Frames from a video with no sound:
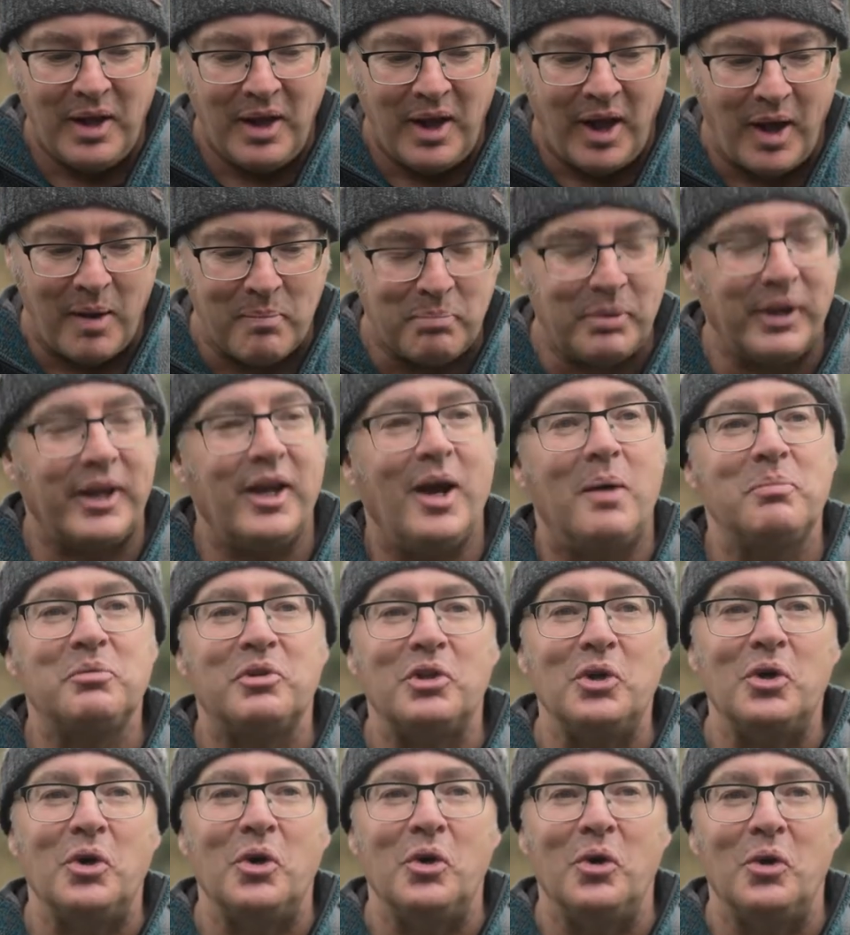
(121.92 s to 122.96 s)
uh, bring it up
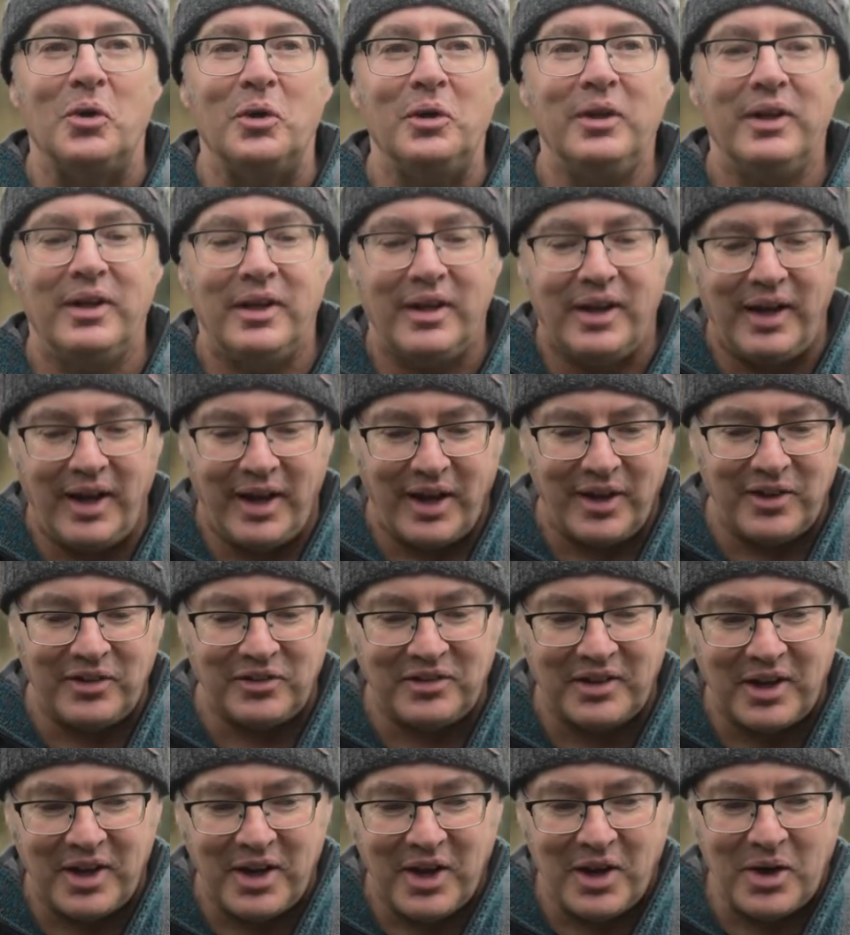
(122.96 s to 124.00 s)
to the hall,
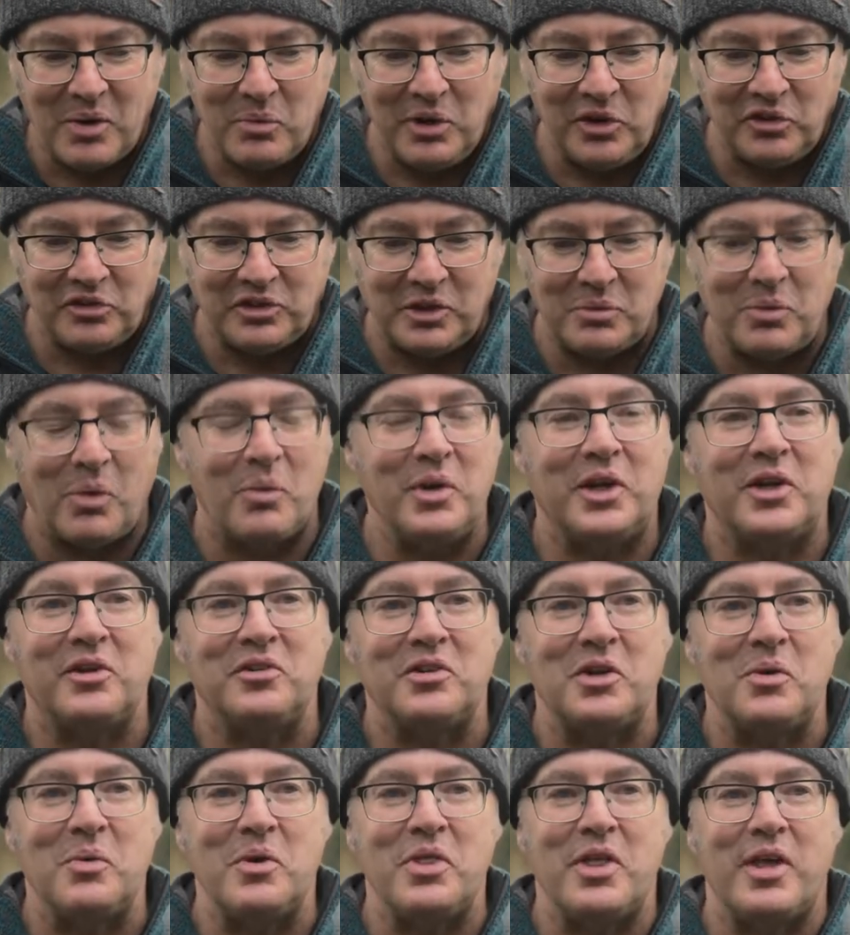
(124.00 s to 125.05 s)
and uh, we'll see what we can
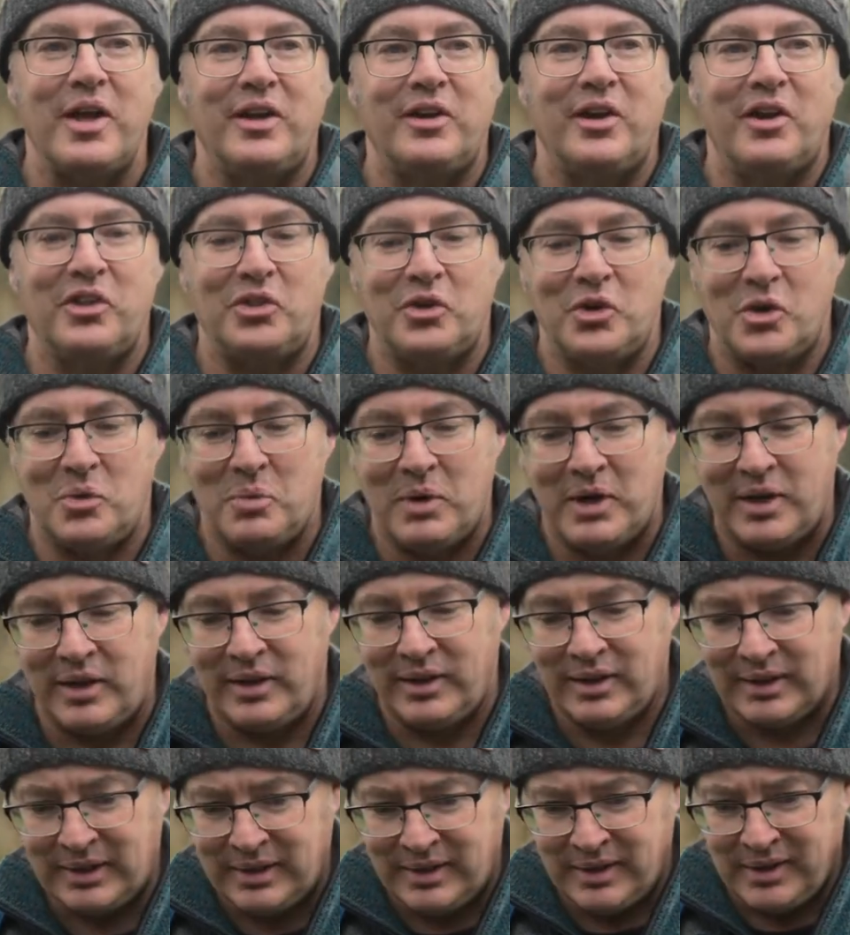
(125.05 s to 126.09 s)
do with it. And I thought,
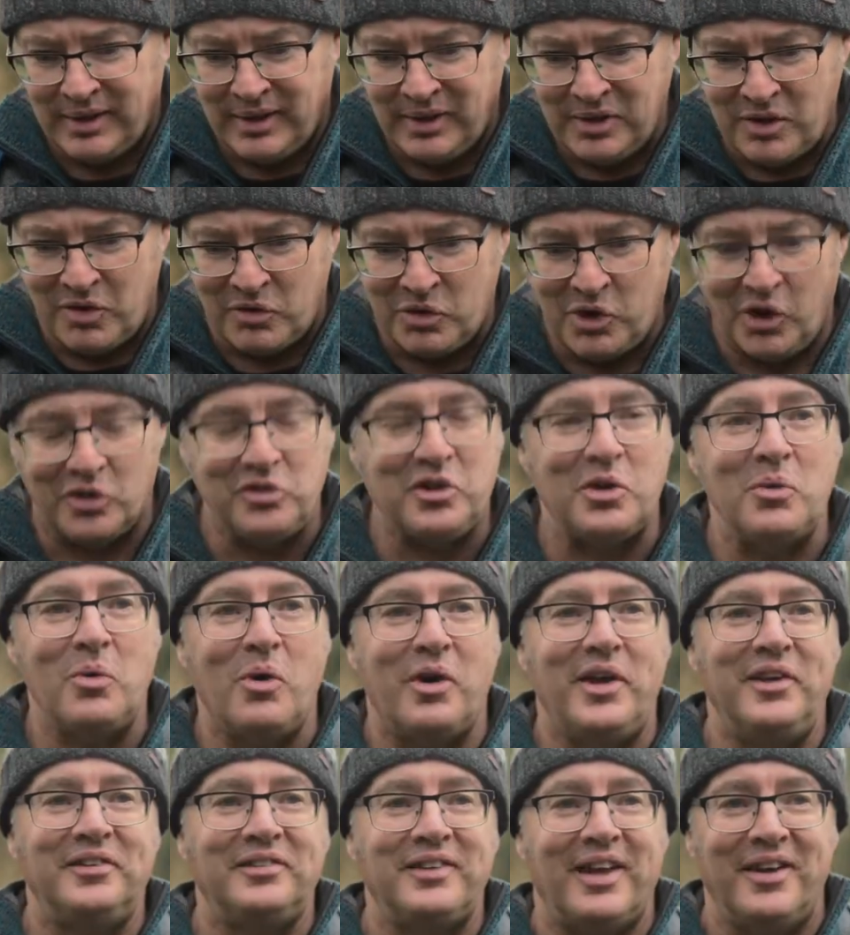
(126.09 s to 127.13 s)
well, I've got to do
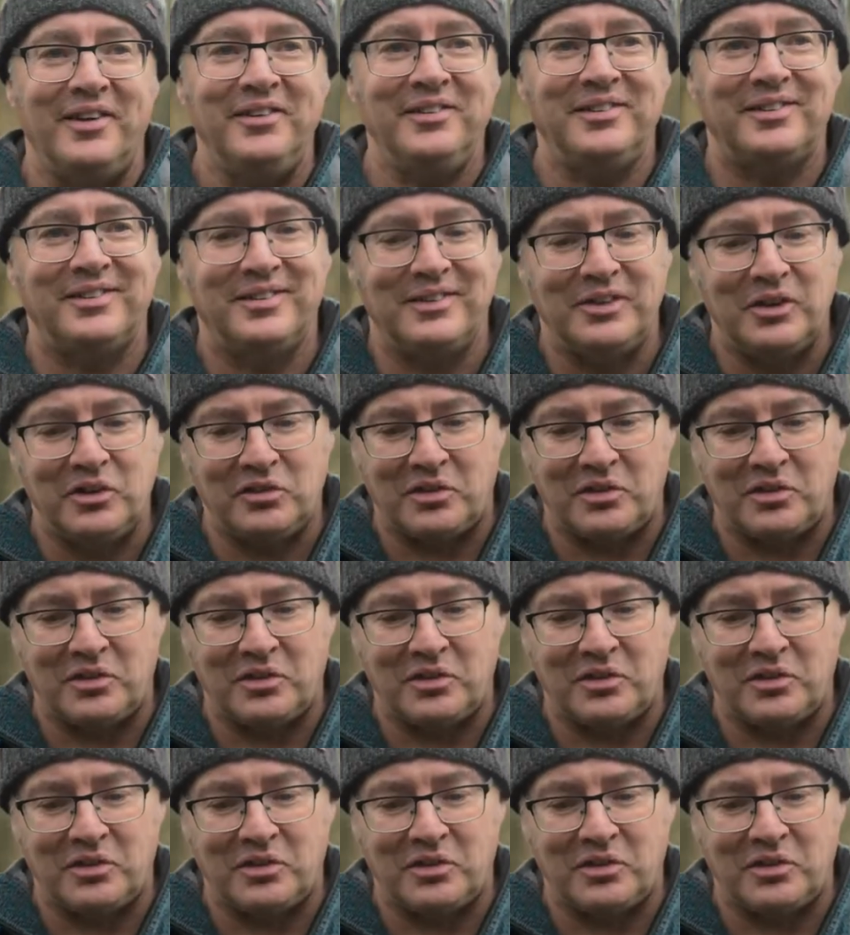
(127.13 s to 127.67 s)
what he says.